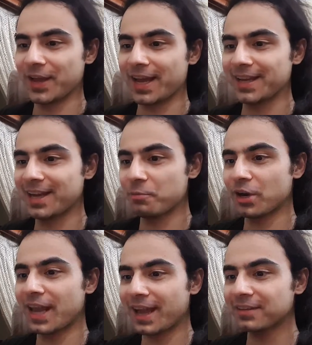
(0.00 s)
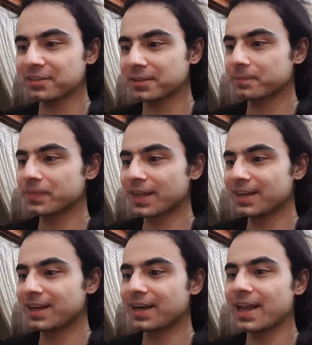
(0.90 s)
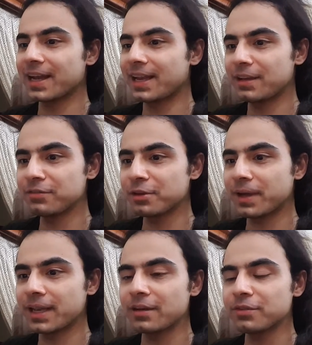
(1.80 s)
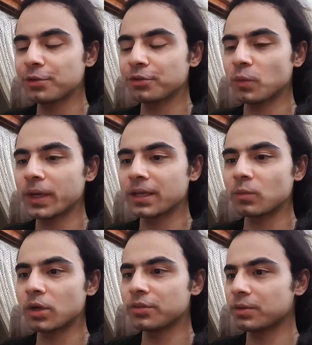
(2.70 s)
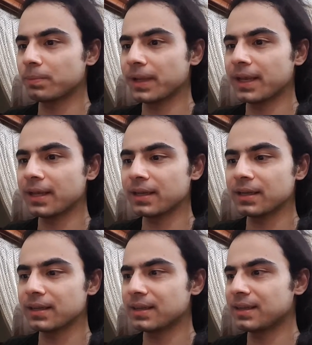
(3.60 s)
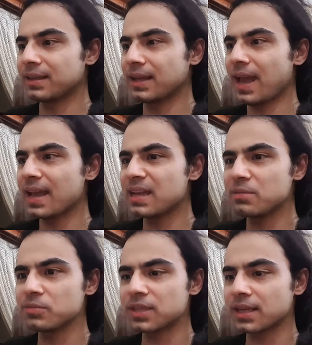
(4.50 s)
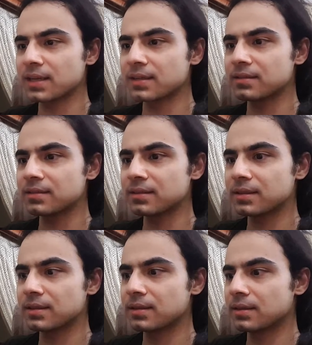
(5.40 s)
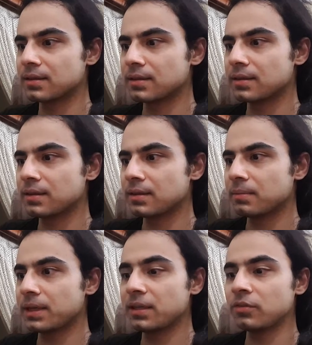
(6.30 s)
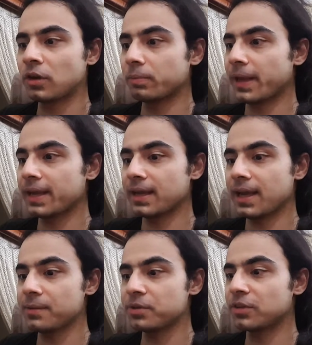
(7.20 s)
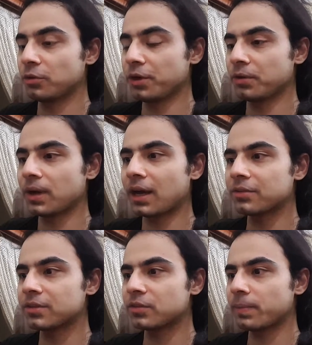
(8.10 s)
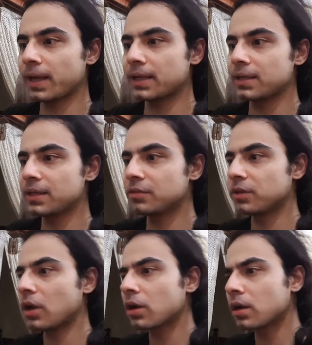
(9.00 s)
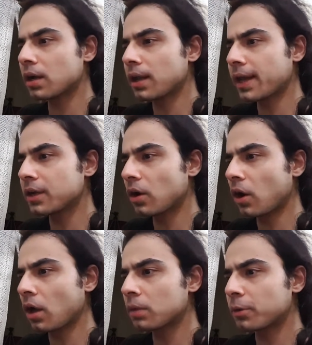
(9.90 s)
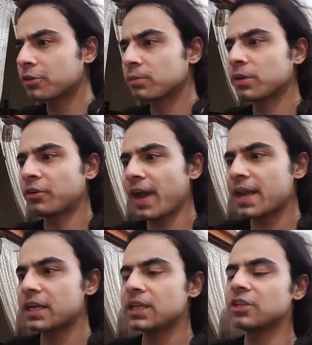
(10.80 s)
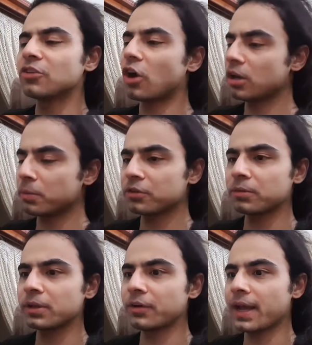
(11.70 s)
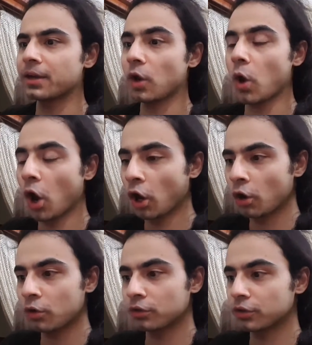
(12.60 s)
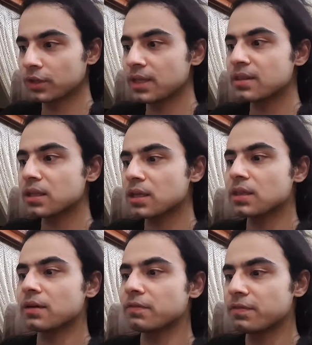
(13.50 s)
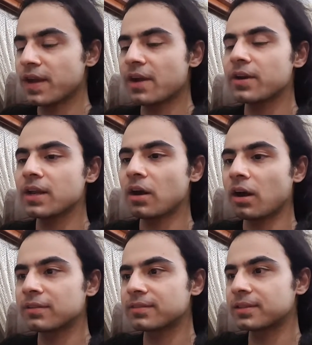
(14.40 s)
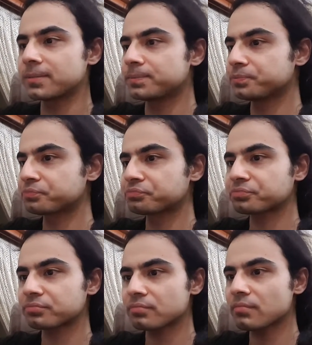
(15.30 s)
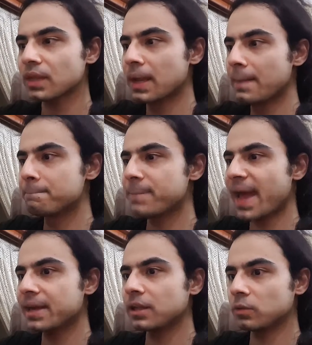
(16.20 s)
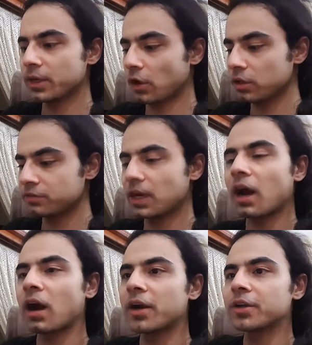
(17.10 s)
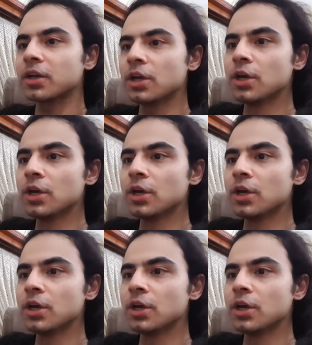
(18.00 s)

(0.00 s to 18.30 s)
okay, I'm relaxed. They're like, I love you, I love you, so Wiccan wants to play games, I guess. But he's not playing games. He's going to cast a spell and he's like, uh, like all possible realities, all possible red. Oh, so this is a very awesome panel with all of the art.